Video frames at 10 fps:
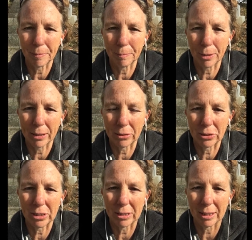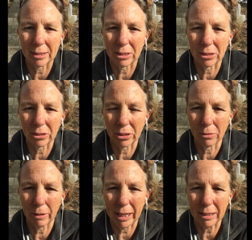Prognosis doesn't look
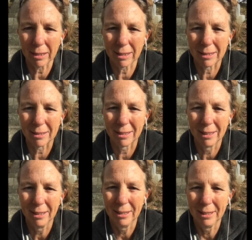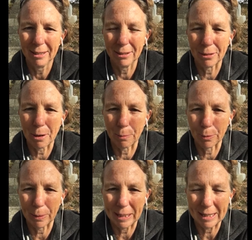great because you're
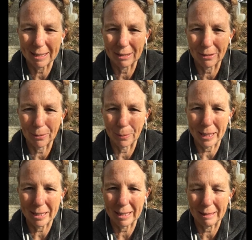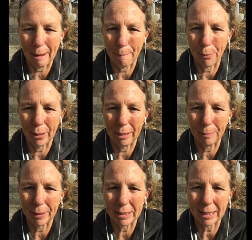compromised in other ways at that point.
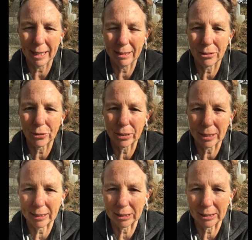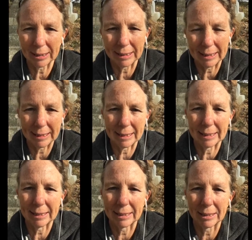But say a neurological disease that
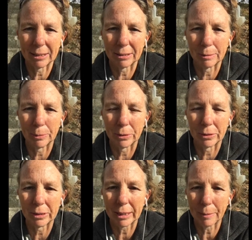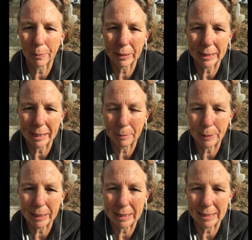isn't curable, or type 1
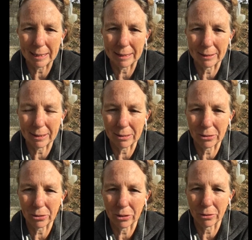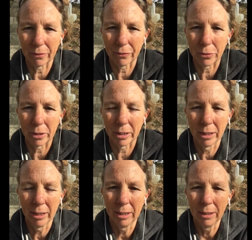diabetes that there is no cure for,
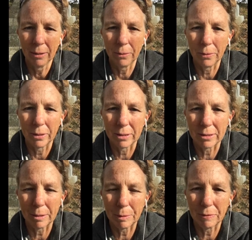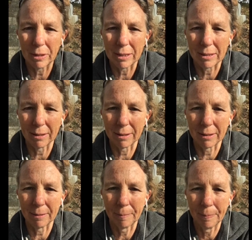or some of these other,